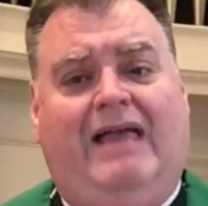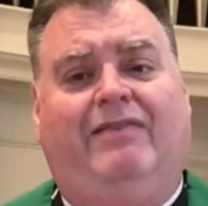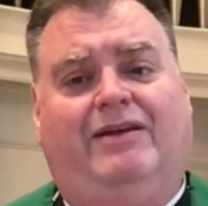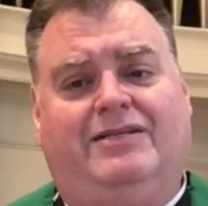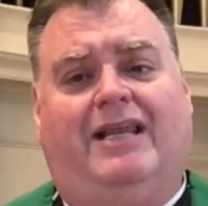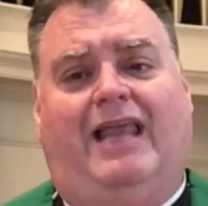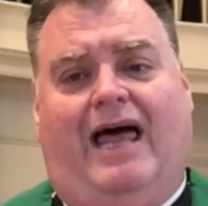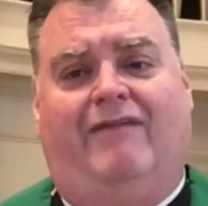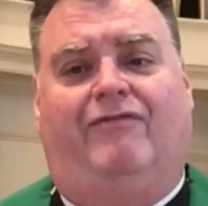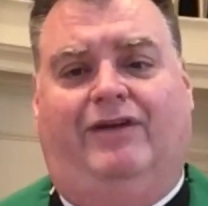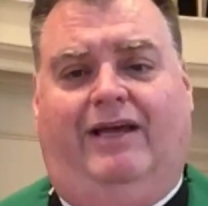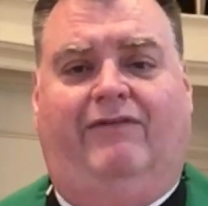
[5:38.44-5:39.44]
there's a lot of
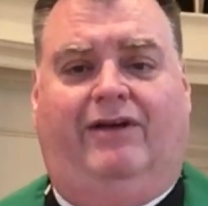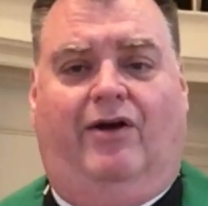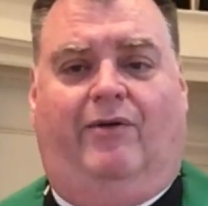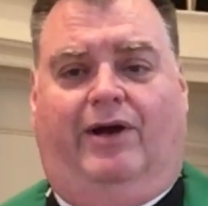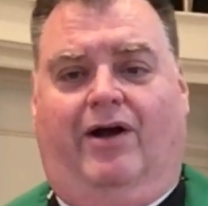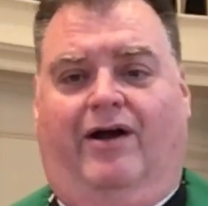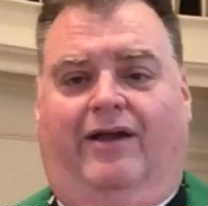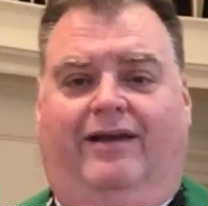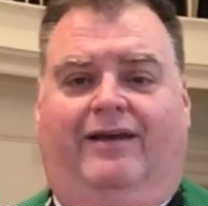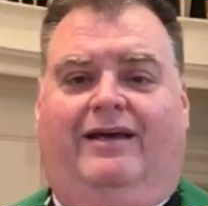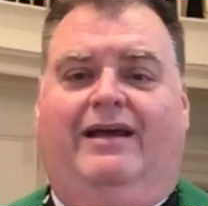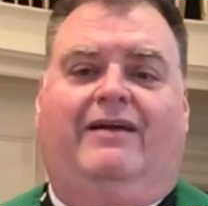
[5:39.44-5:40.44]
forgiving going on.
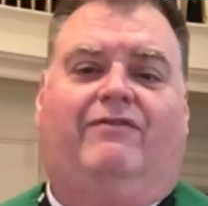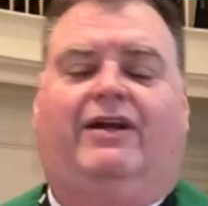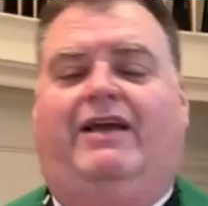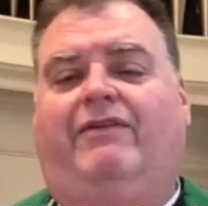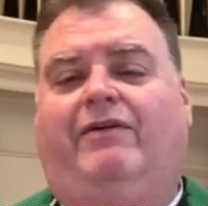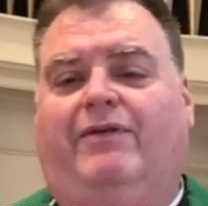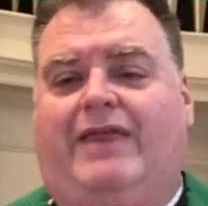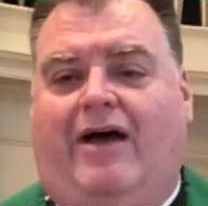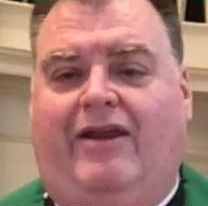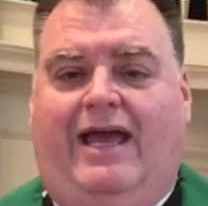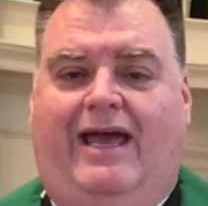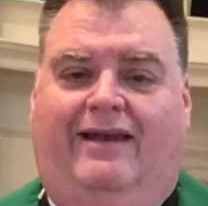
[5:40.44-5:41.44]
Forgiving without
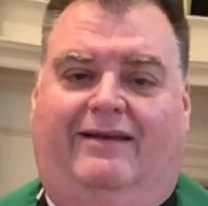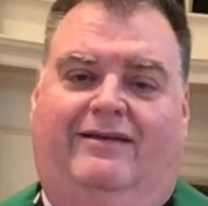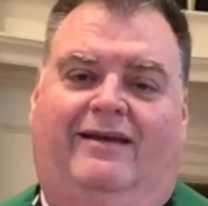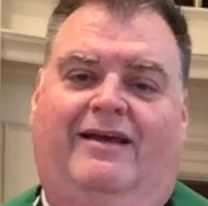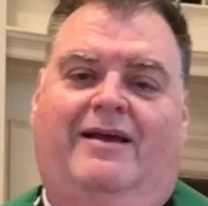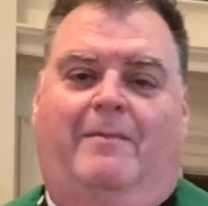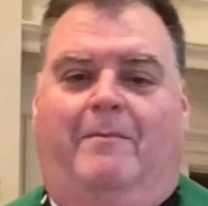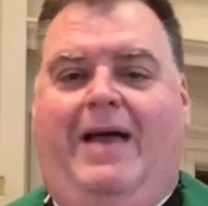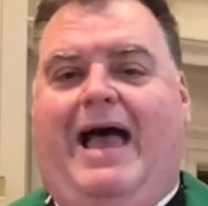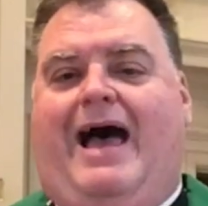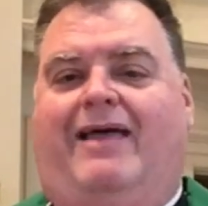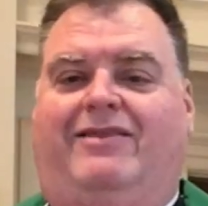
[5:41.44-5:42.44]
end,
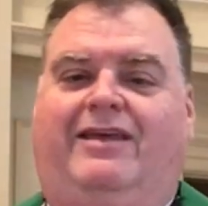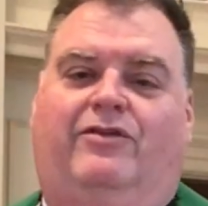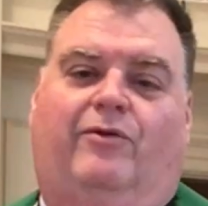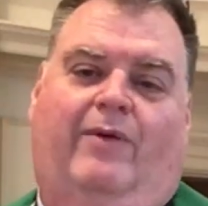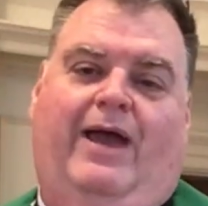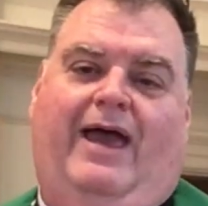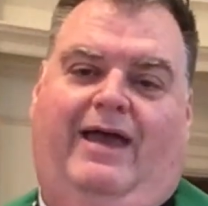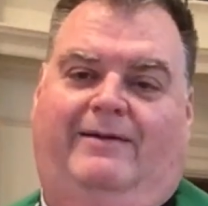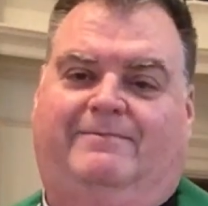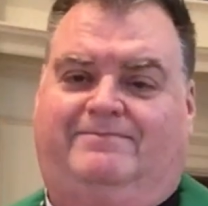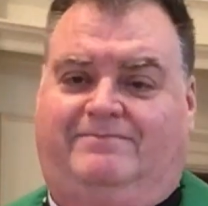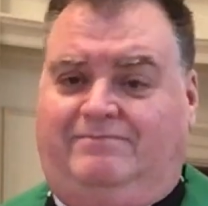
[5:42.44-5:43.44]
math, either way.
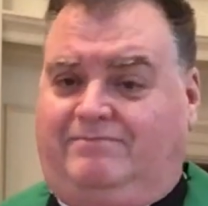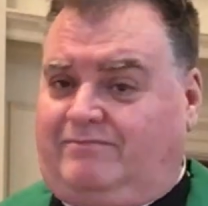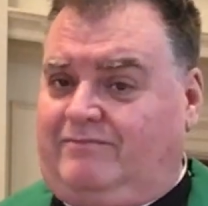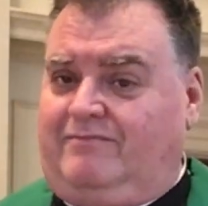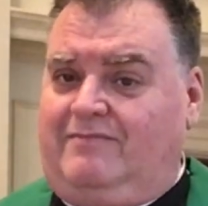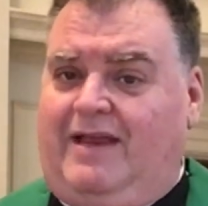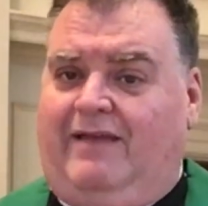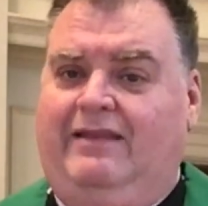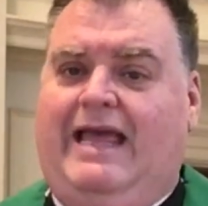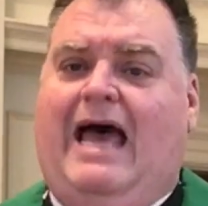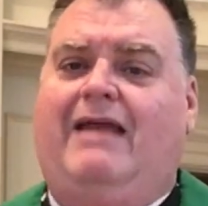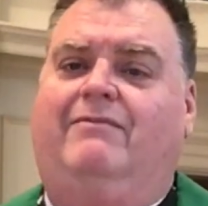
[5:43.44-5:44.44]

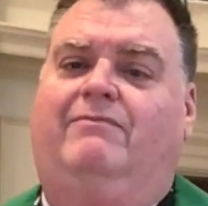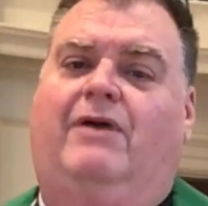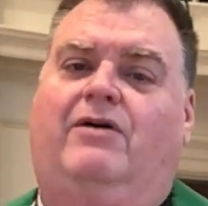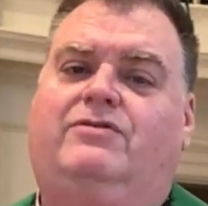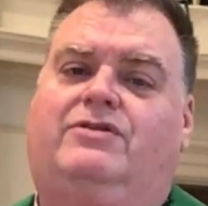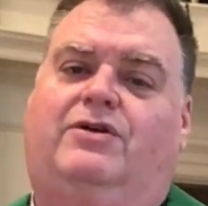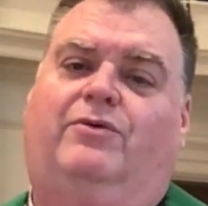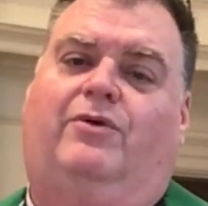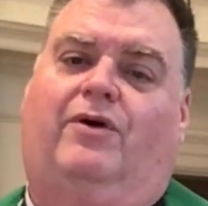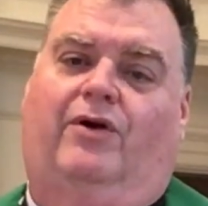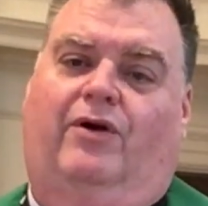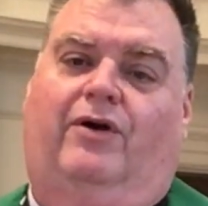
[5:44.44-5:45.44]
That most who
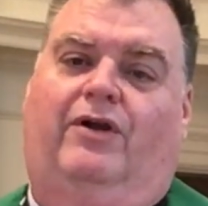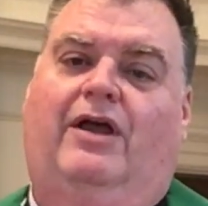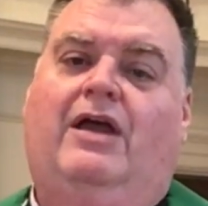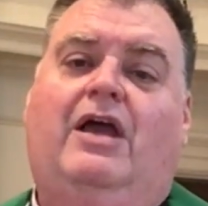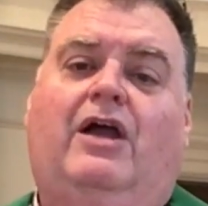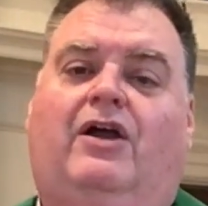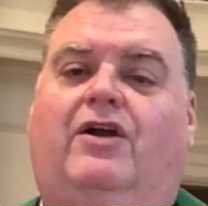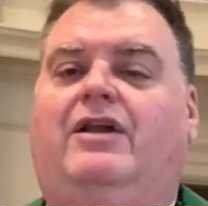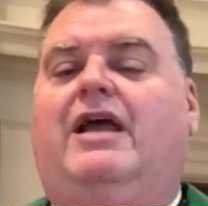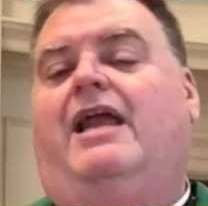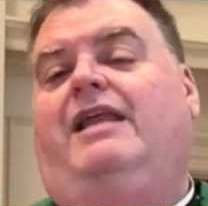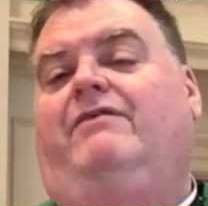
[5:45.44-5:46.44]
heard could
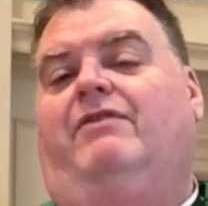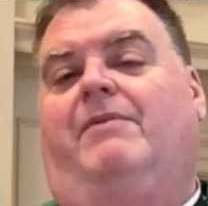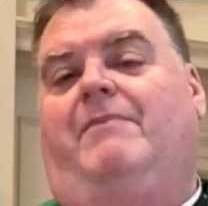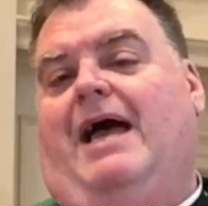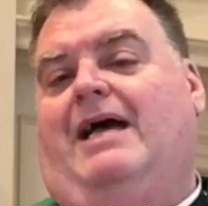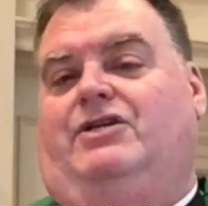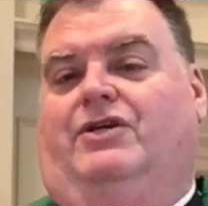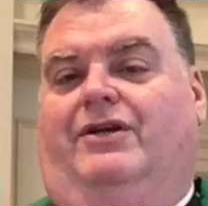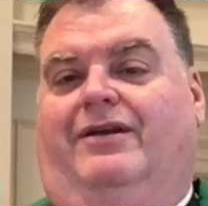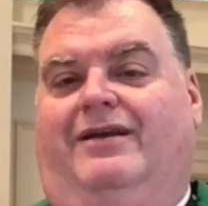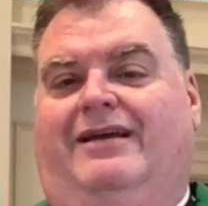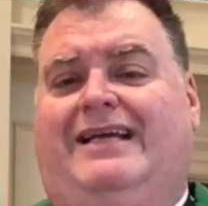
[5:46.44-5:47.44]
not even imagine.
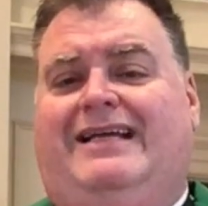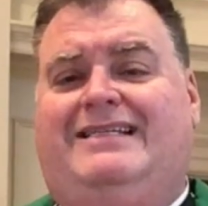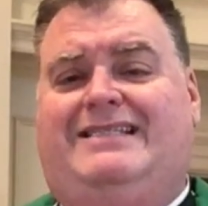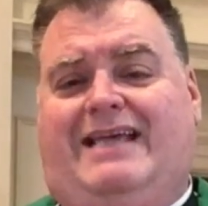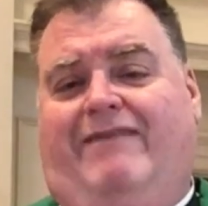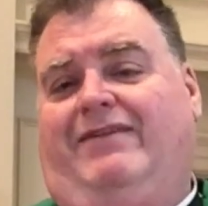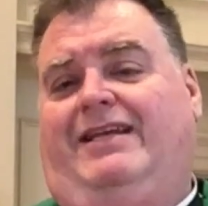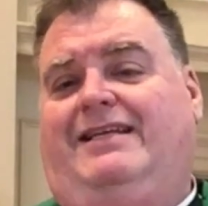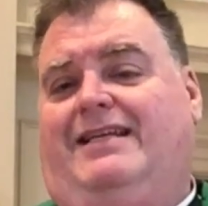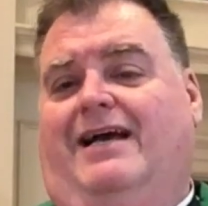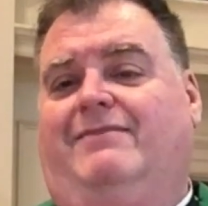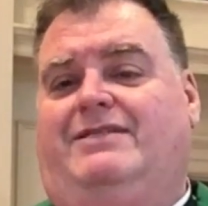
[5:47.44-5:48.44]
70
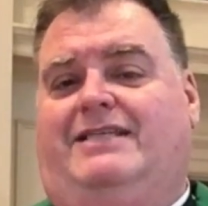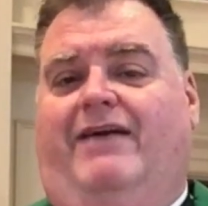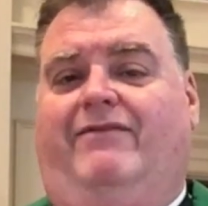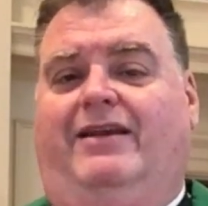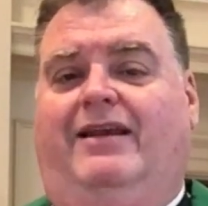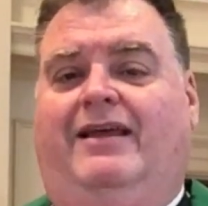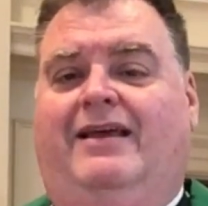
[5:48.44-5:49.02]
times 7?